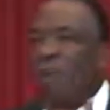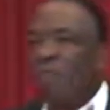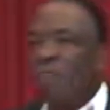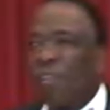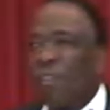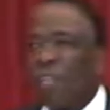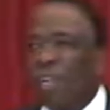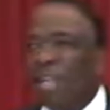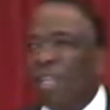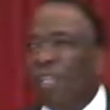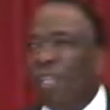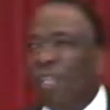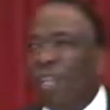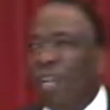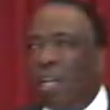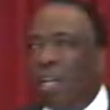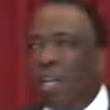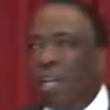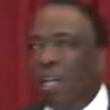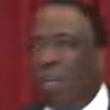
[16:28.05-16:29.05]
of the late
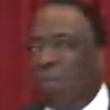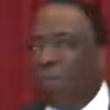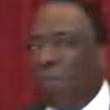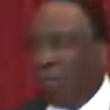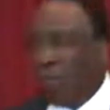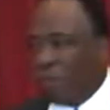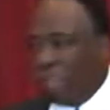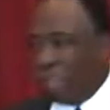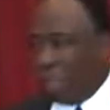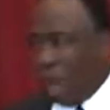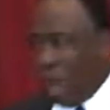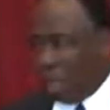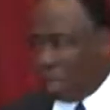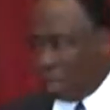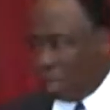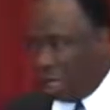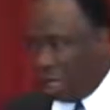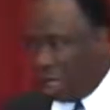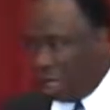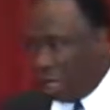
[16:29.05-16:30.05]
Reverend
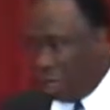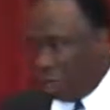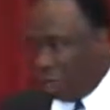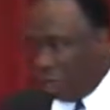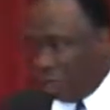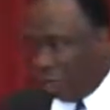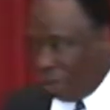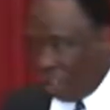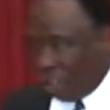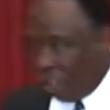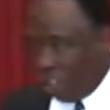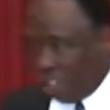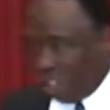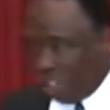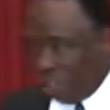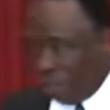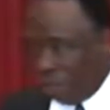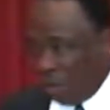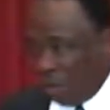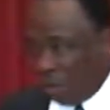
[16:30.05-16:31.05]
Dr. Norman
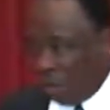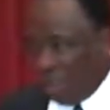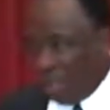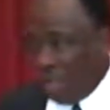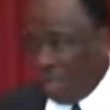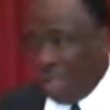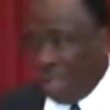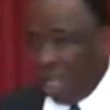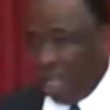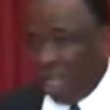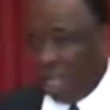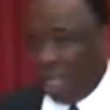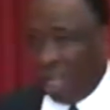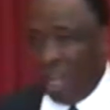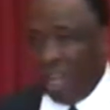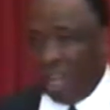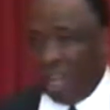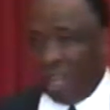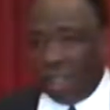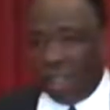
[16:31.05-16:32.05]
Vincent Peale,
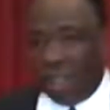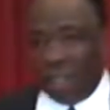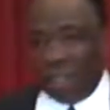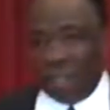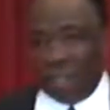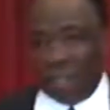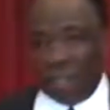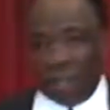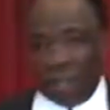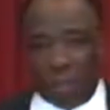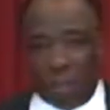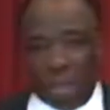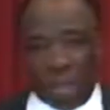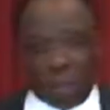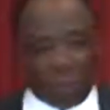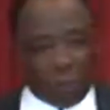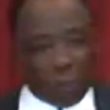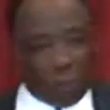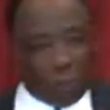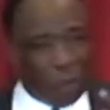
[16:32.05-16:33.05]
said that
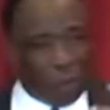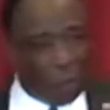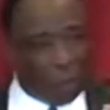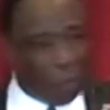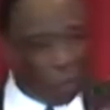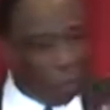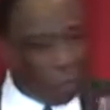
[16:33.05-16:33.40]
one of